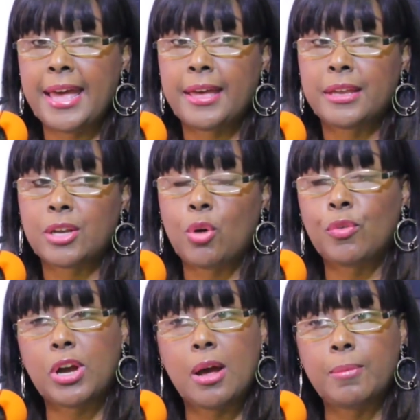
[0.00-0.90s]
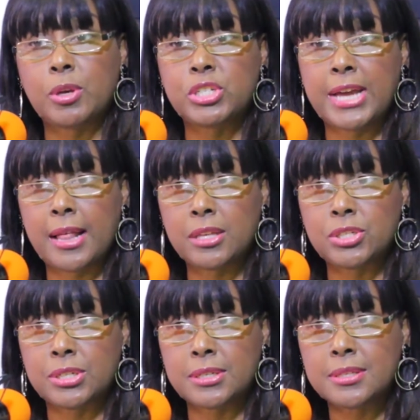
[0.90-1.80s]
And overcome your
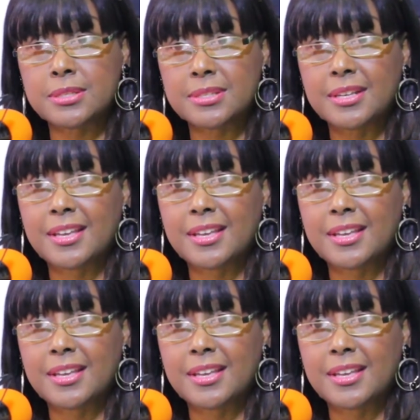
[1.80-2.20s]
challenges.